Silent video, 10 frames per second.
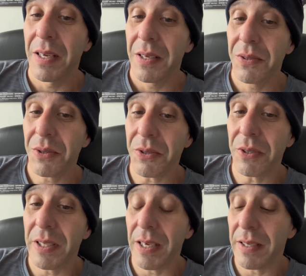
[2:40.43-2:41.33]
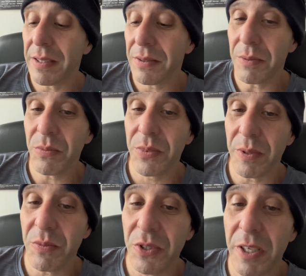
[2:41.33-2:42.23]
So you're getting some
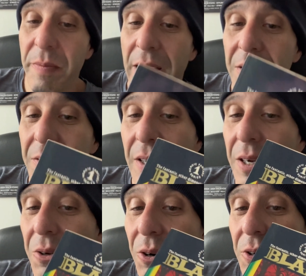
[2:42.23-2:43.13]
Cinemax style